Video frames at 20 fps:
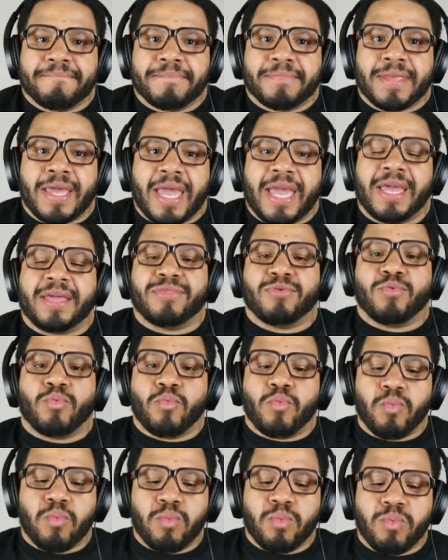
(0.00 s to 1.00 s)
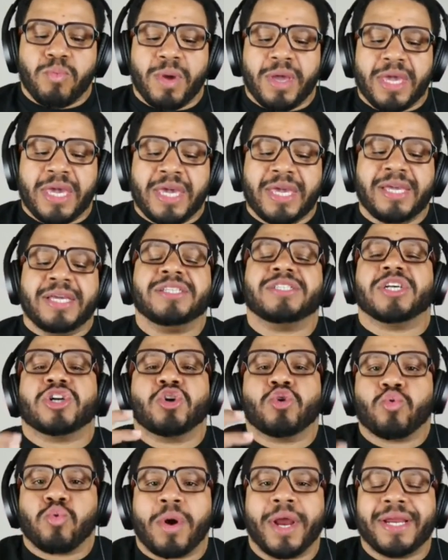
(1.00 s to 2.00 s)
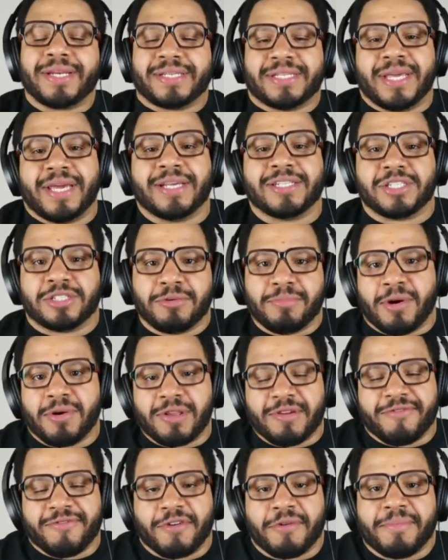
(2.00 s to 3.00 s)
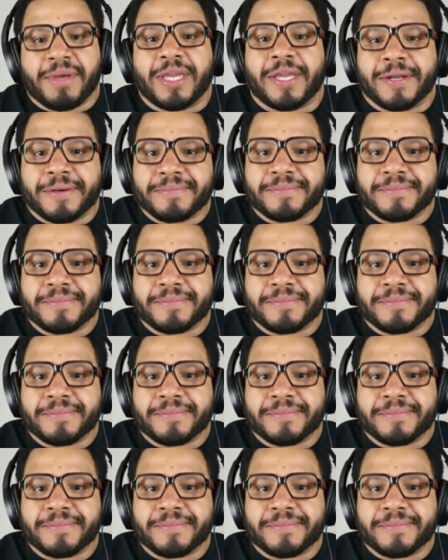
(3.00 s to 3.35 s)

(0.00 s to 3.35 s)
And he's a great testimony for me.